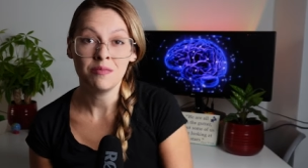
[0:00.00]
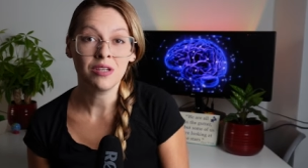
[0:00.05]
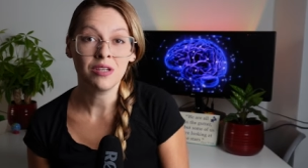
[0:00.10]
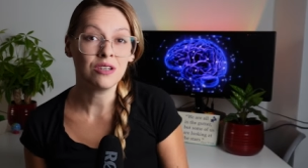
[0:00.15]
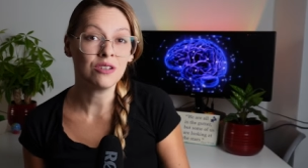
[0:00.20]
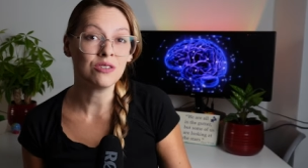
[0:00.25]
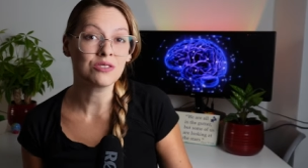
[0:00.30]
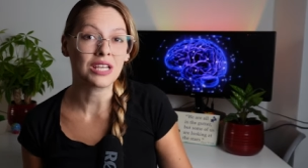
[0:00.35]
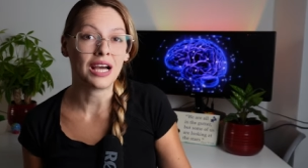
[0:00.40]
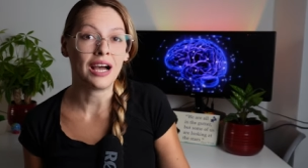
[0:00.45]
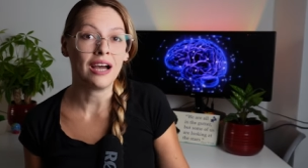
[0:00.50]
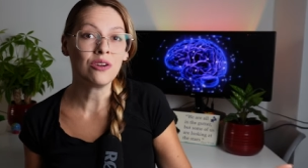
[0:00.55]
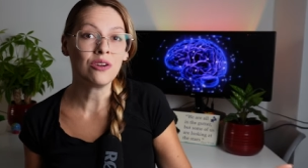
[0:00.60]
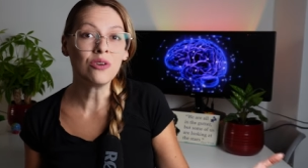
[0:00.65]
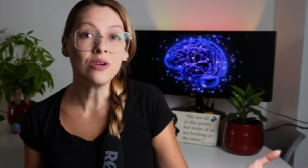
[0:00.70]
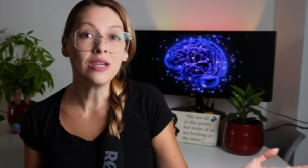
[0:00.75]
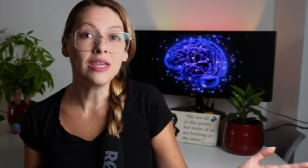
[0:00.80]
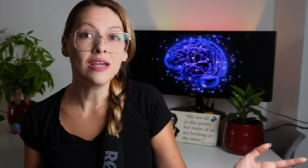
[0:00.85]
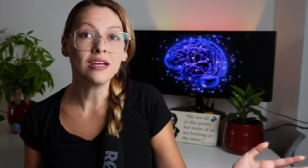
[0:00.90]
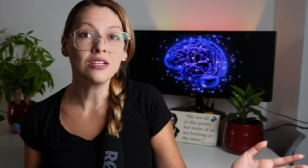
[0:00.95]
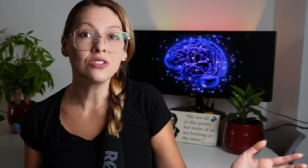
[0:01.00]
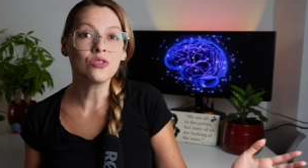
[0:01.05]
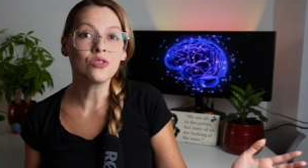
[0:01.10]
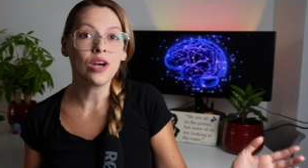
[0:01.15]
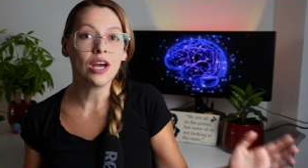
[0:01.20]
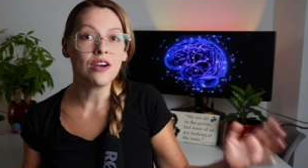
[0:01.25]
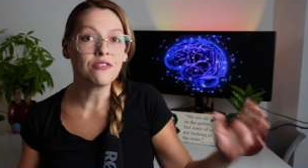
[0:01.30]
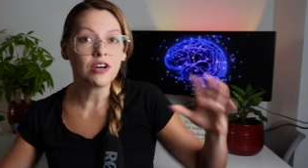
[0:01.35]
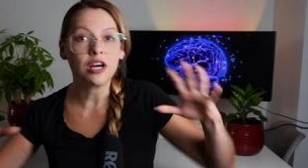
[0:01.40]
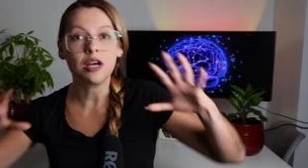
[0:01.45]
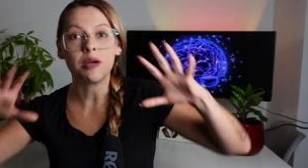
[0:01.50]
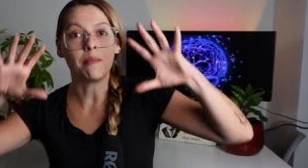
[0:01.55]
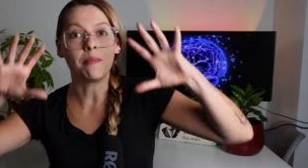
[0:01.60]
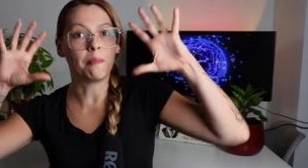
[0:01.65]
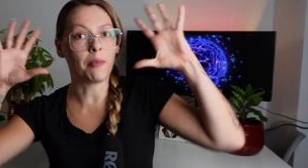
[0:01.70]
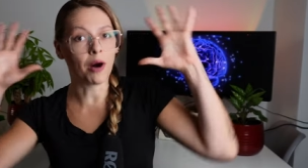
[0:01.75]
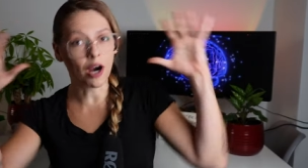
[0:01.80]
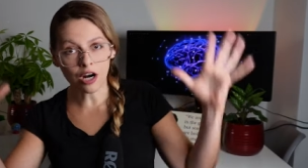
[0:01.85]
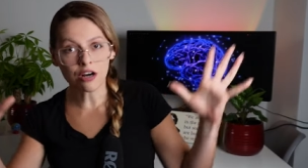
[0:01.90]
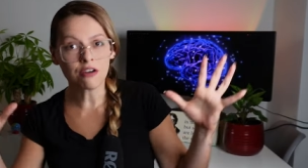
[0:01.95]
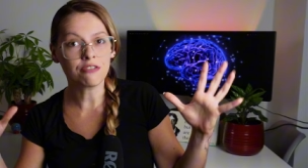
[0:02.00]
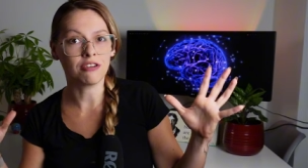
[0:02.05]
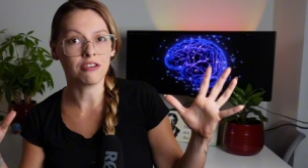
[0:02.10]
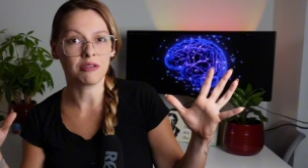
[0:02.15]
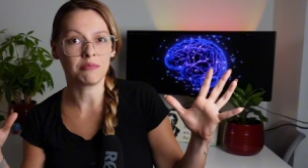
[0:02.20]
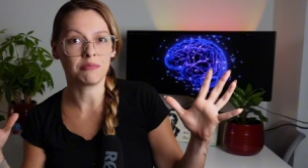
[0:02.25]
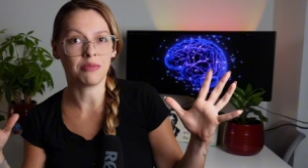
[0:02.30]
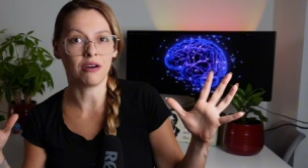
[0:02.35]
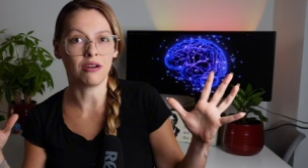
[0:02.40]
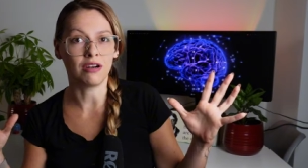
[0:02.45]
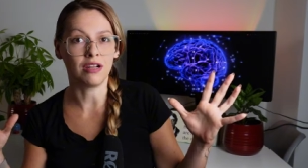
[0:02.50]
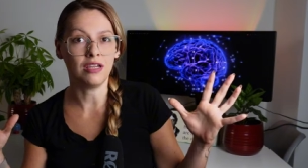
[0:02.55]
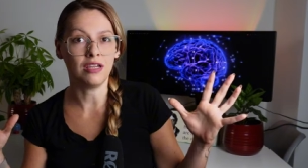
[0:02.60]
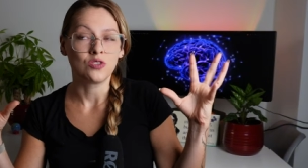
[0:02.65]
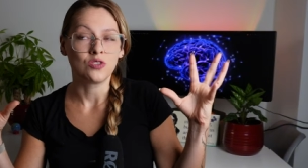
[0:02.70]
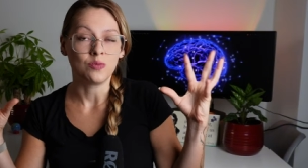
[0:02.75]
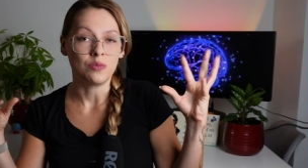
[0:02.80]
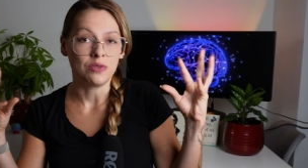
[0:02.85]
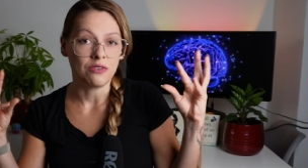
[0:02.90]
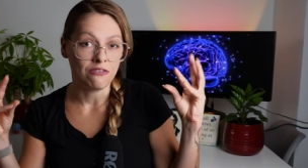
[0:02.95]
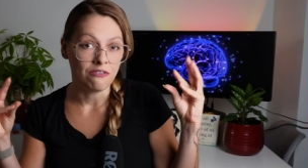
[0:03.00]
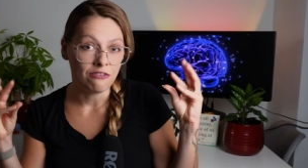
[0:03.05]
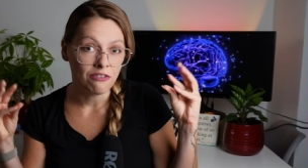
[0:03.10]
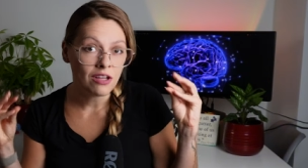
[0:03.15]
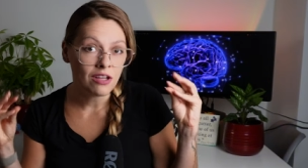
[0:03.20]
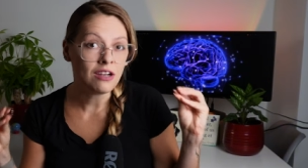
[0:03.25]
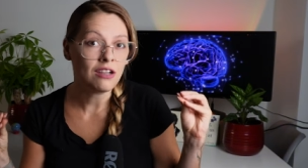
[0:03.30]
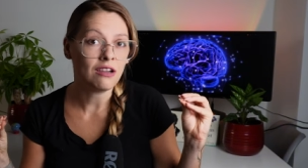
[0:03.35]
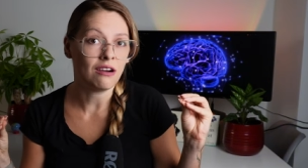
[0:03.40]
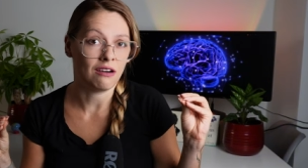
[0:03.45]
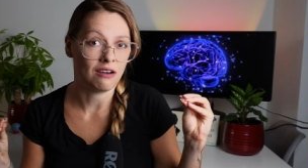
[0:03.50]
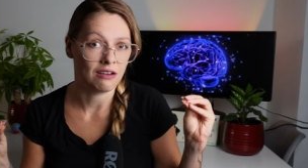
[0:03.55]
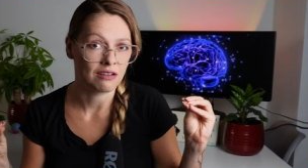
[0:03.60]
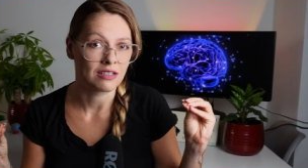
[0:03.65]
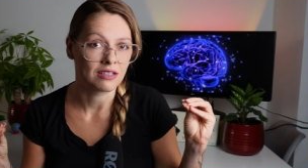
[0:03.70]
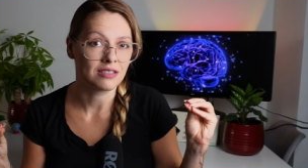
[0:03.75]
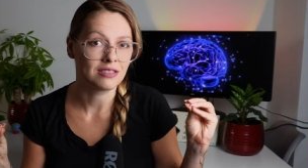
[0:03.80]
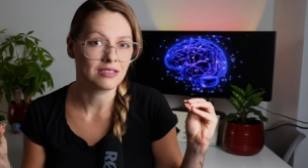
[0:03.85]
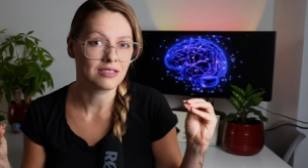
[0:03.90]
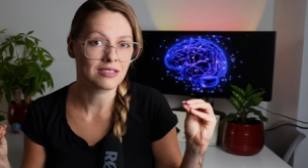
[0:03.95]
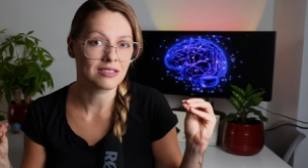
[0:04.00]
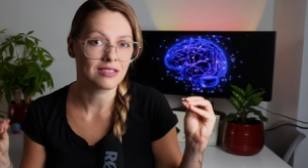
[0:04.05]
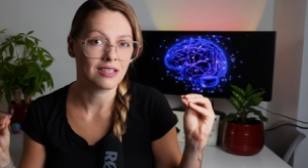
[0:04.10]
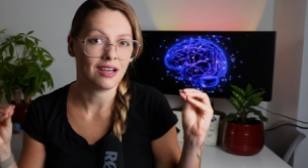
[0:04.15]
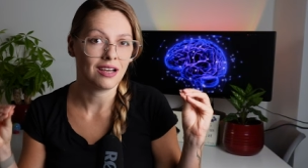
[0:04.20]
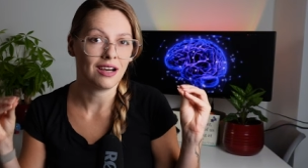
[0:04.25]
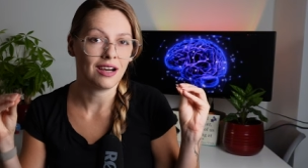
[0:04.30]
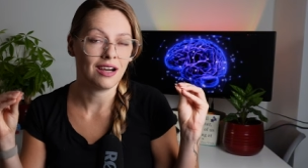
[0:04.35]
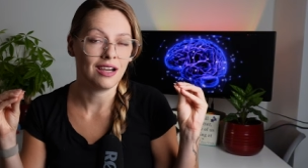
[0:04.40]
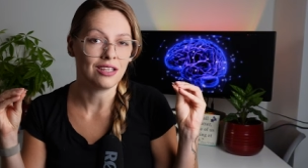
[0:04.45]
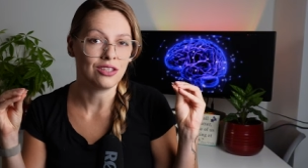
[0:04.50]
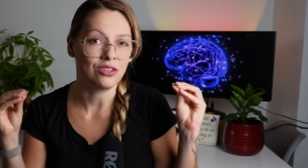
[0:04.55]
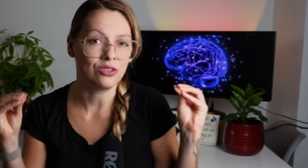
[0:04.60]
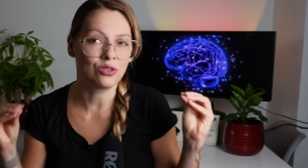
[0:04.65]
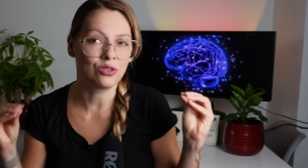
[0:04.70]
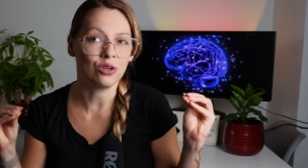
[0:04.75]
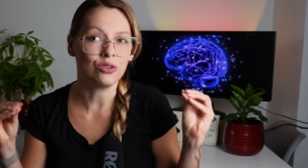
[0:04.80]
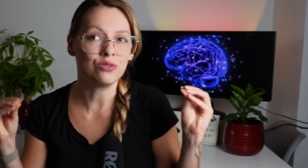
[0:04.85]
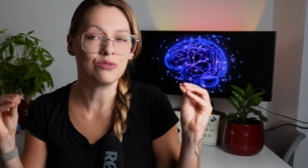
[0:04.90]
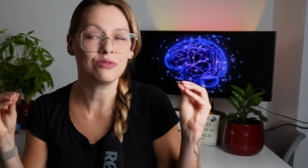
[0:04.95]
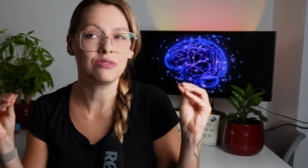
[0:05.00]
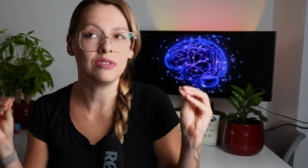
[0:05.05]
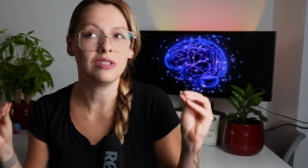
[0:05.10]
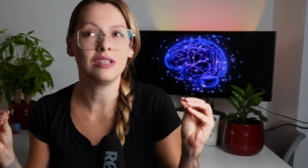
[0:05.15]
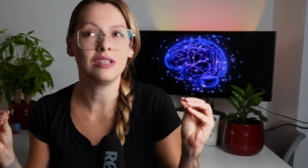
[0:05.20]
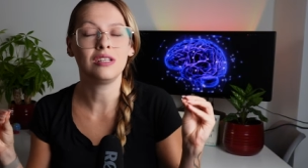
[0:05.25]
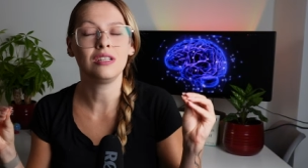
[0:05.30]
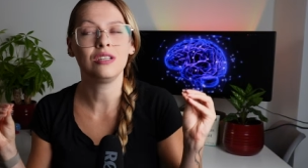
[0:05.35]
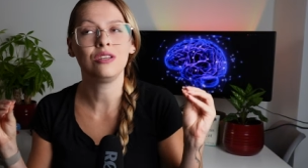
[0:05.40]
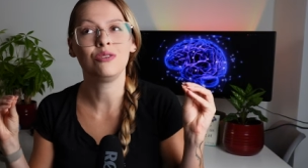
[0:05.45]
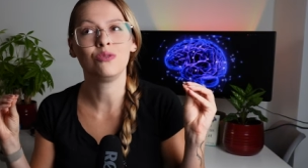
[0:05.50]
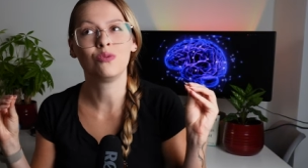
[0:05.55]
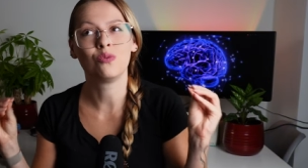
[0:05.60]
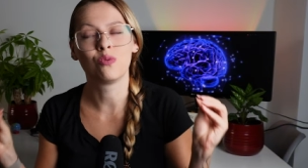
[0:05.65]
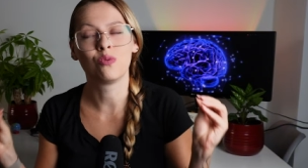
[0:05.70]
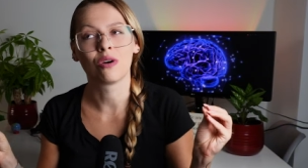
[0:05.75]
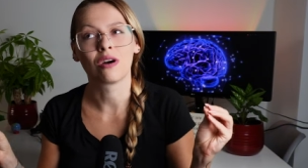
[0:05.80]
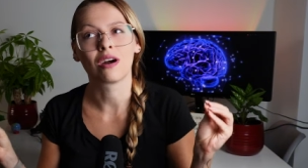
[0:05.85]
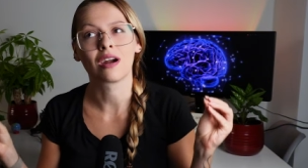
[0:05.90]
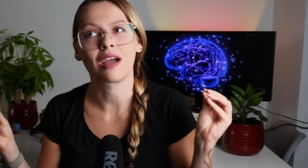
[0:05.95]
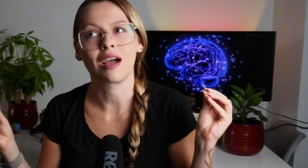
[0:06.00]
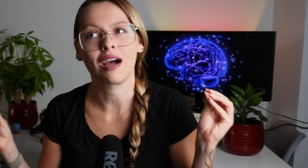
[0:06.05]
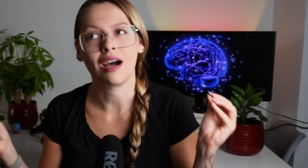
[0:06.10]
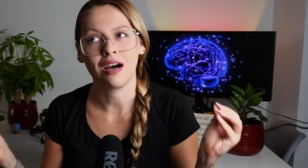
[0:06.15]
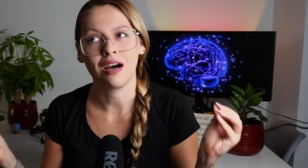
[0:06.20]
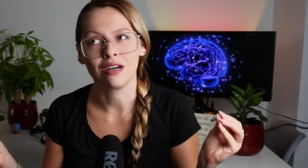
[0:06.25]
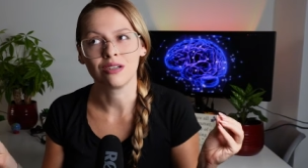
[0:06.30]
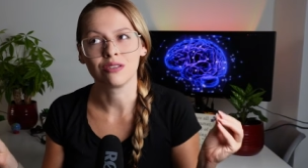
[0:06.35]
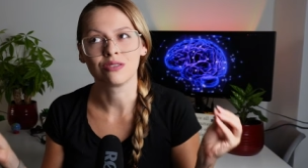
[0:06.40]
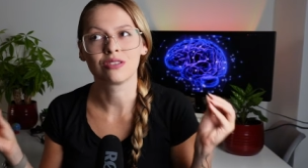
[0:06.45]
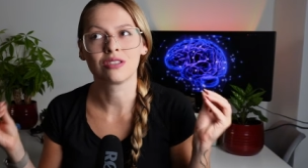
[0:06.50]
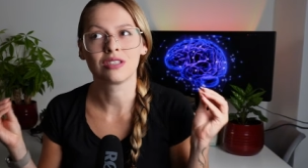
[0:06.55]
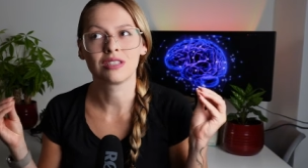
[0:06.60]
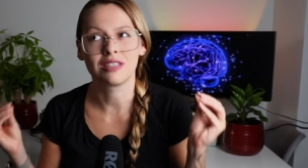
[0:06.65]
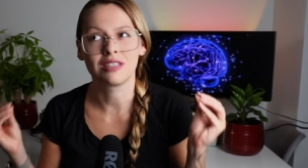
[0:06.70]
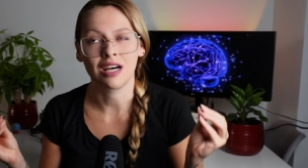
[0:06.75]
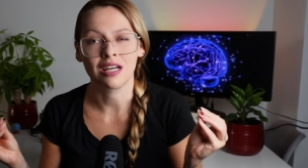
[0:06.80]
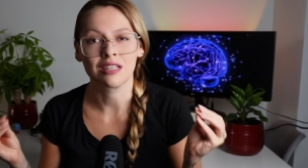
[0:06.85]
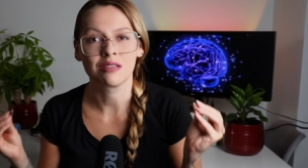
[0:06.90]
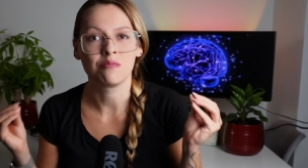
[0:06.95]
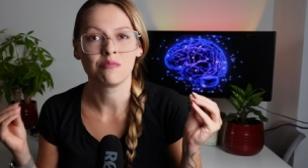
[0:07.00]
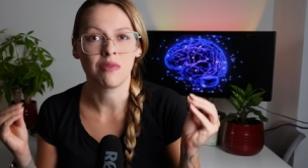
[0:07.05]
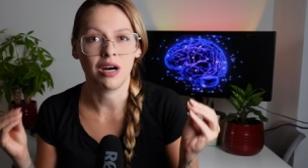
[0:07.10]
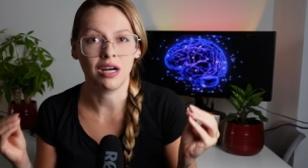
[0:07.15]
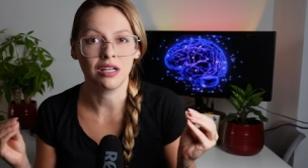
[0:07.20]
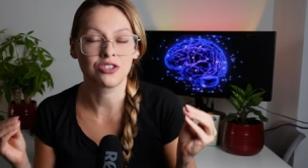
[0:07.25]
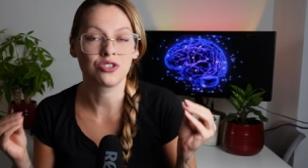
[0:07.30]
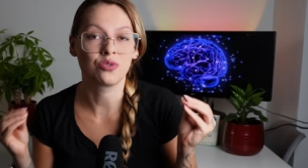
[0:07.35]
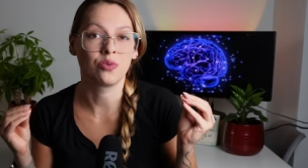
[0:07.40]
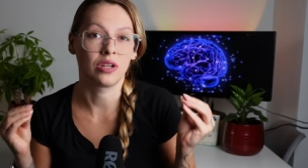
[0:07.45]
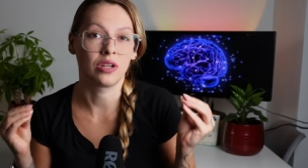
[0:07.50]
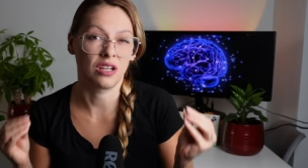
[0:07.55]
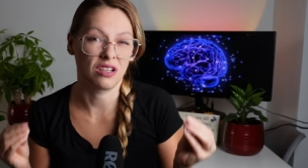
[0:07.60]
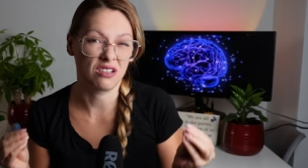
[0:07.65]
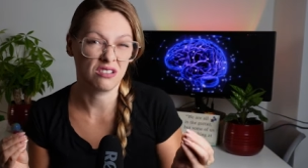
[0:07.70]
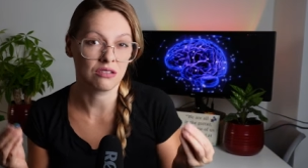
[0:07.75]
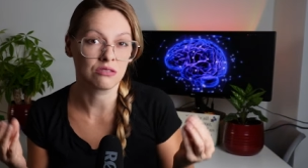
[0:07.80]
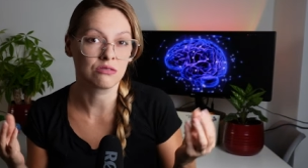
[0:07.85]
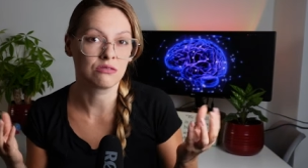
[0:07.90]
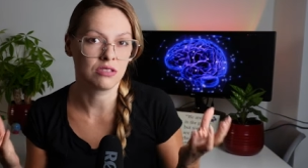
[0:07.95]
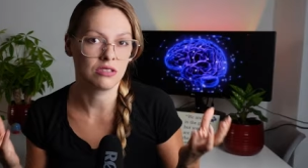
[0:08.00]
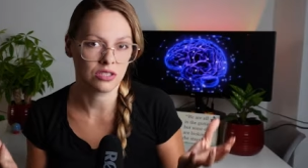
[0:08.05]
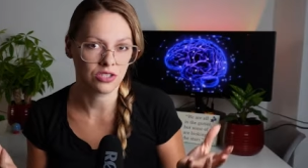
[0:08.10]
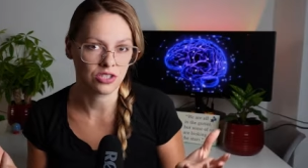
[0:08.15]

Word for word: because I don't care to have a perfect body, to be very honest, I don't really work out that much when I go to the